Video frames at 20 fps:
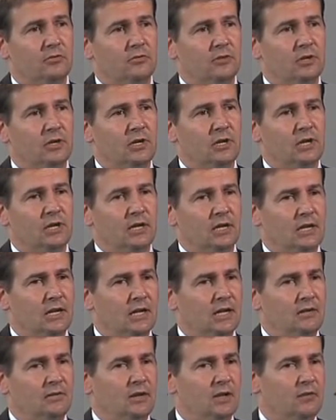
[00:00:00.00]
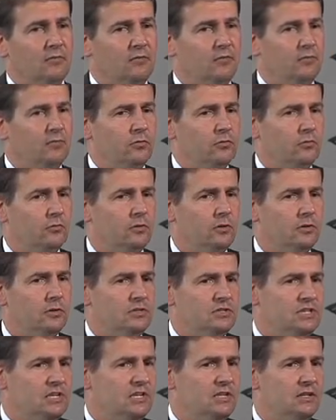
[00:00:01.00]
And for
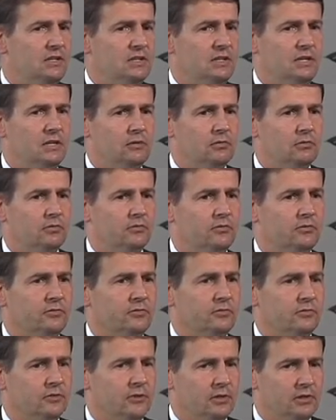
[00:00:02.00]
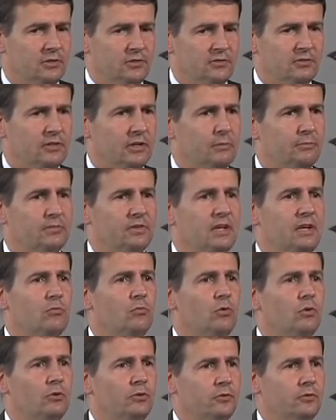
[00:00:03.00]
G&D, it was a step they wanted
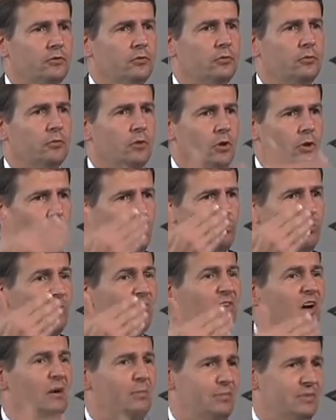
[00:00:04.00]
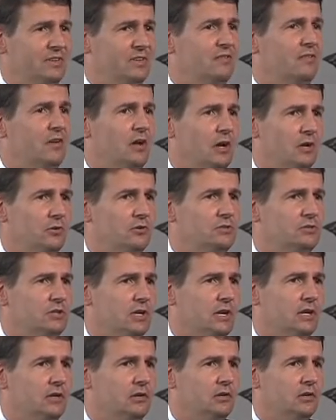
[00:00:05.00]
to move up in the value chain.
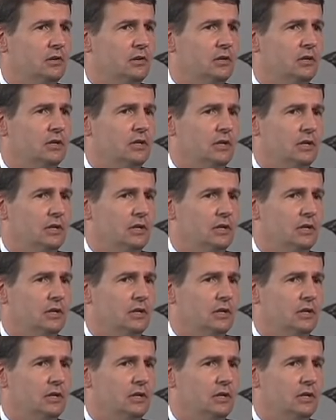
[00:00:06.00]
And